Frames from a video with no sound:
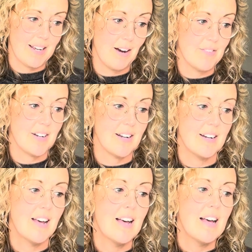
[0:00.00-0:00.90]

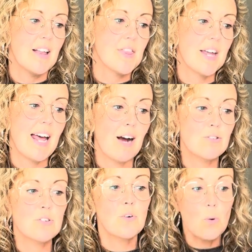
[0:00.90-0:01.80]
covenant, then
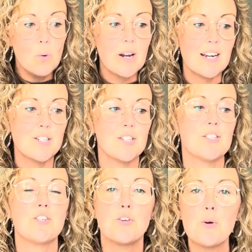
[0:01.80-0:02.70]
out of all
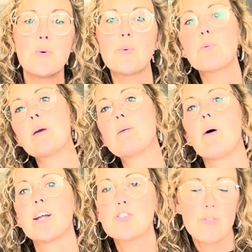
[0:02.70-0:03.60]
nations you will be
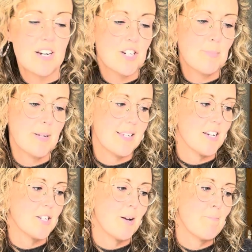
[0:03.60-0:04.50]
my treasured
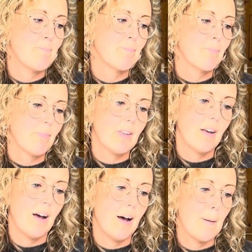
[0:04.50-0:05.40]
possession.
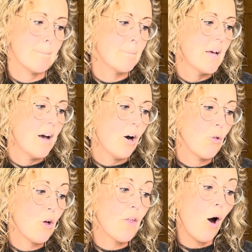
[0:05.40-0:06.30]

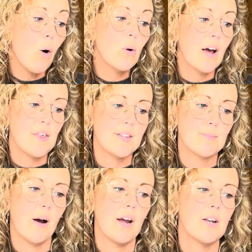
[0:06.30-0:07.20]
Although the whole earth is
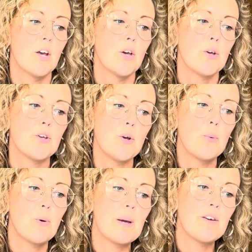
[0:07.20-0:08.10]
mine, you
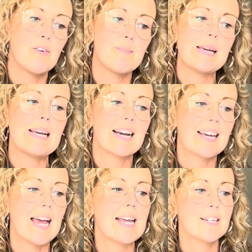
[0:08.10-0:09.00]
will be for me a
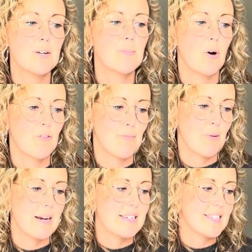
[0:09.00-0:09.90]
kingdom of
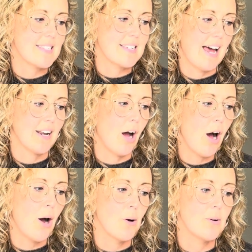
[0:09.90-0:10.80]
priests and a
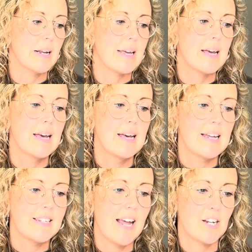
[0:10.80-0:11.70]
holy
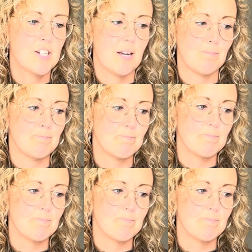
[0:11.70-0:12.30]
nation."